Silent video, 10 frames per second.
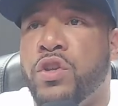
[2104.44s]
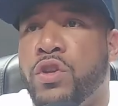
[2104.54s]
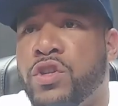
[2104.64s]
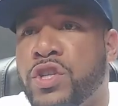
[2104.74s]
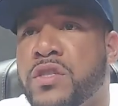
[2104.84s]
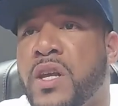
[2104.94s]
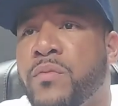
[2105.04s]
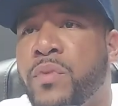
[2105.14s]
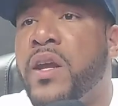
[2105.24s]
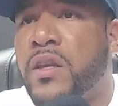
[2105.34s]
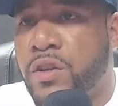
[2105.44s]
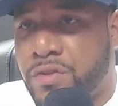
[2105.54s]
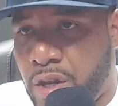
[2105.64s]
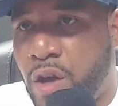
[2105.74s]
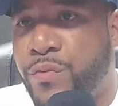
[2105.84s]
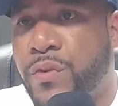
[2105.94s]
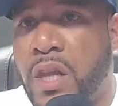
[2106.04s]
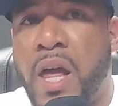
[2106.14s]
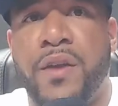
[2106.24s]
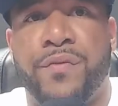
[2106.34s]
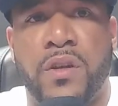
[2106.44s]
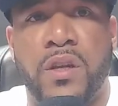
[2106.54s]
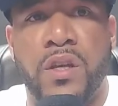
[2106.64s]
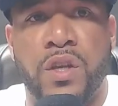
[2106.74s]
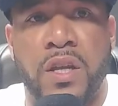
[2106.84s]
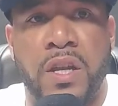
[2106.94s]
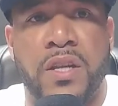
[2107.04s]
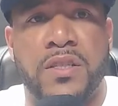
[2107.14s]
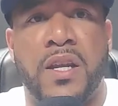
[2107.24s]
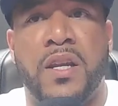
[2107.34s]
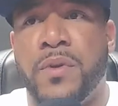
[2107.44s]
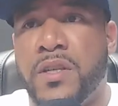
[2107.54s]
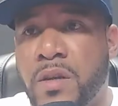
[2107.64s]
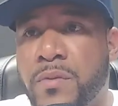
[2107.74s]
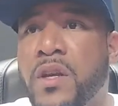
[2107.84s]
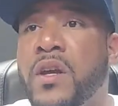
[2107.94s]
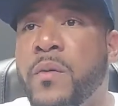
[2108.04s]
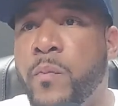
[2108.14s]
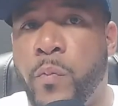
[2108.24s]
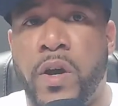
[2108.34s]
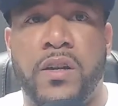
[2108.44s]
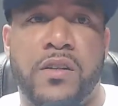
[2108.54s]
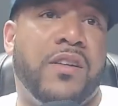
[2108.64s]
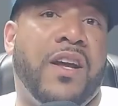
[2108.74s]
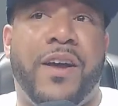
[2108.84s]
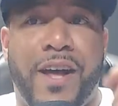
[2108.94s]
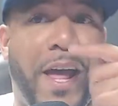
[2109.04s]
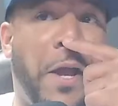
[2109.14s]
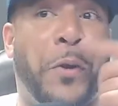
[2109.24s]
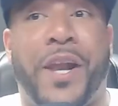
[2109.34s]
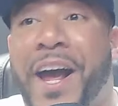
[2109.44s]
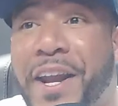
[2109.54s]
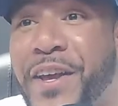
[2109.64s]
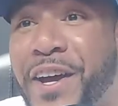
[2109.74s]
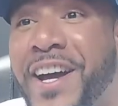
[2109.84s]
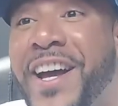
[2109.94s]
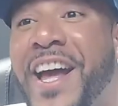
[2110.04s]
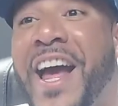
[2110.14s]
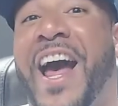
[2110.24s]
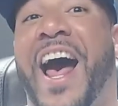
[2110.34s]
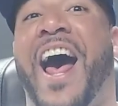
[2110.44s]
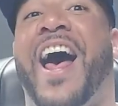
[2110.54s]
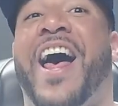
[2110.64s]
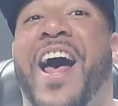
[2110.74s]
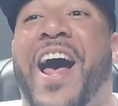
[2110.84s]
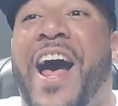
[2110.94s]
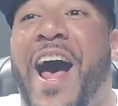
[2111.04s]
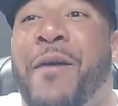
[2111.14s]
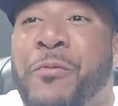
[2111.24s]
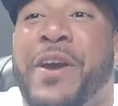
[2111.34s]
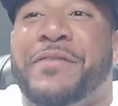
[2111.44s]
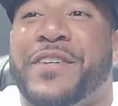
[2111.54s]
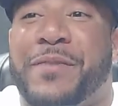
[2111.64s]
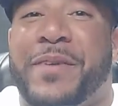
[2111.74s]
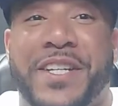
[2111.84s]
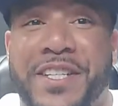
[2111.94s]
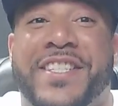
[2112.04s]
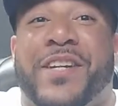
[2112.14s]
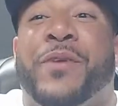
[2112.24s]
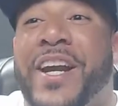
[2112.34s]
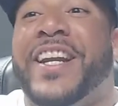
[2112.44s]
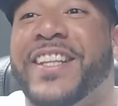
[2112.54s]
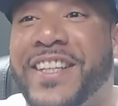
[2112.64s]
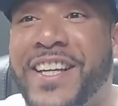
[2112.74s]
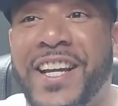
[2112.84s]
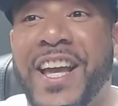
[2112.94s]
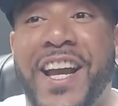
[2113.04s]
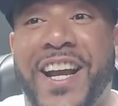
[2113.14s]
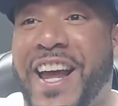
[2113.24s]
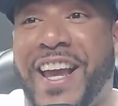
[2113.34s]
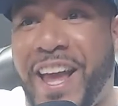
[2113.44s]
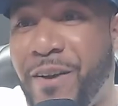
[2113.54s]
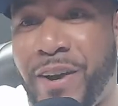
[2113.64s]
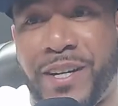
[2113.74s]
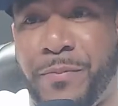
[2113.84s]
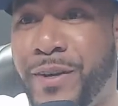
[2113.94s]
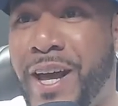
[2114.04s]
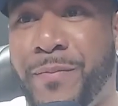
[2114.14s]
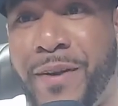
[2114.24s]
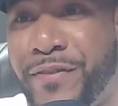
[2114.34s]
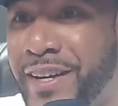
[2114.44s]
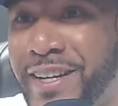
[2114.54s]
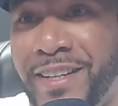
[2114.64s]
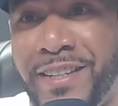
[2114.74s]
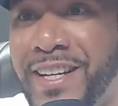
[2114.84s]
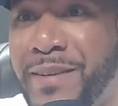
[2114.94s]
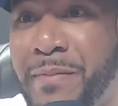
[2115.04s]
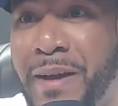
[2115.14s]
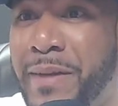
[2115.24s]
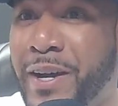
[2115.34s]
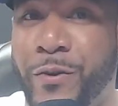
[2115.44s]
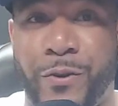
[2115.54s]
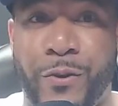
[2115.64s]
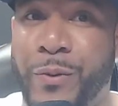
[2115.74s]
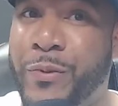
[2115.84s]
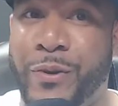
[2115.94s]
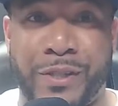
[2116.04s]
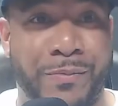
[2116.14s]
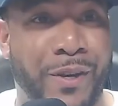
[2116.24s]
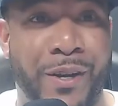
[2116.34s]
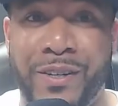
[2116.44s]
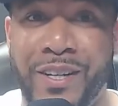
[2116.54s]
just celebrate yourself and life, and it doesn't need to be something. But I ain't gonna lie to y'all. I'm waiting for somebody to celebrate anything because I can't wait to pull out my fucking my cornhole boards, bro.